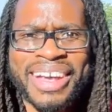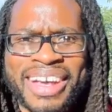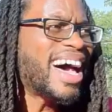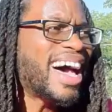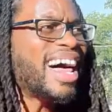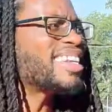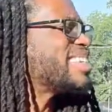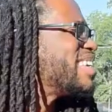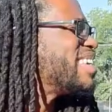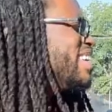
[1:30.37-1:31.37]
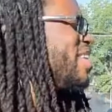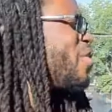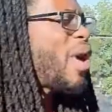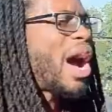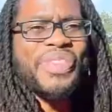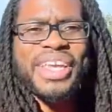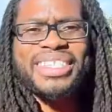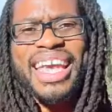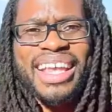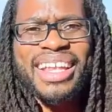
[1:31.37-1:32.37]
Knowledge, while they
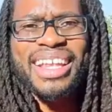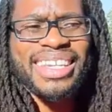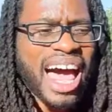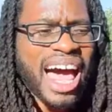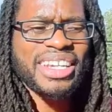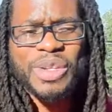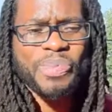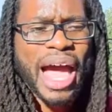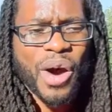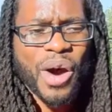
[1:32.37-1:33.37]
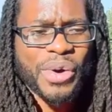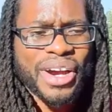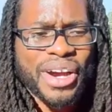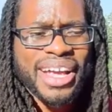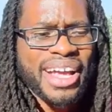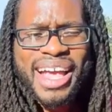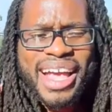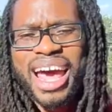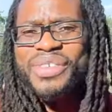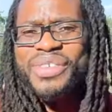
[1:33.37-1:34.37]
say knowledge is power,
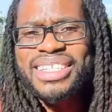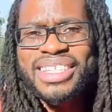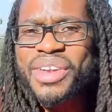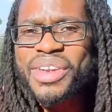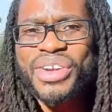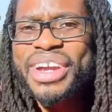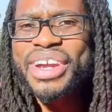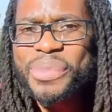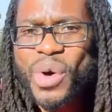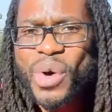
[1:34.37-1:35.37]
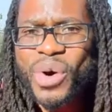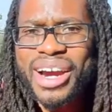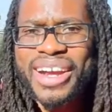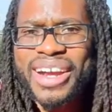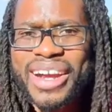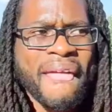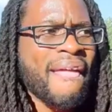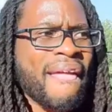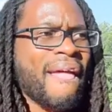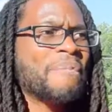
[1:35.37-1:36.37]
I don't necessarily agree anymore.
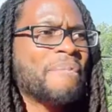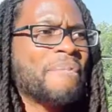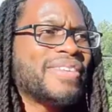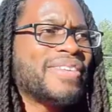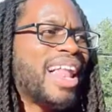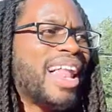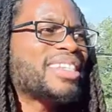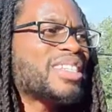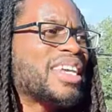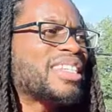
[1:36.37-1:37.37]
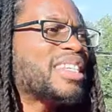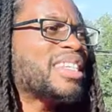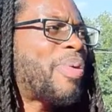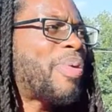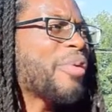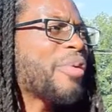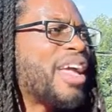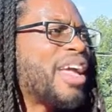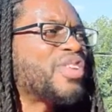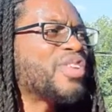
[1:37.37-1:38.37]
Knowledge is power
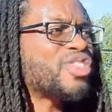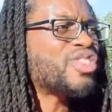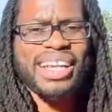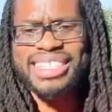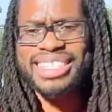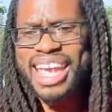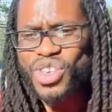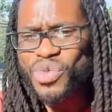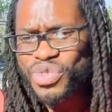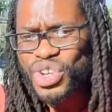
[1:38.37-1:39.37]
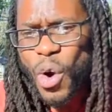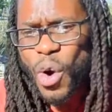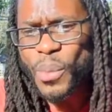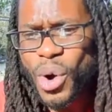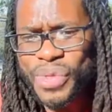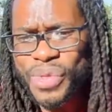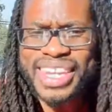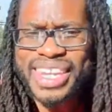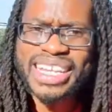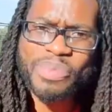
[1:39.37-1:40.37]
if you're trying to say you know more than the
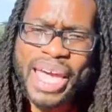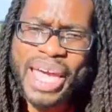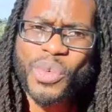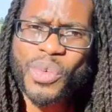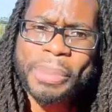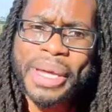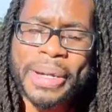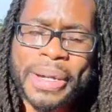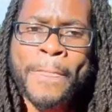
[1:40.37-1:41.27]
next man or woman.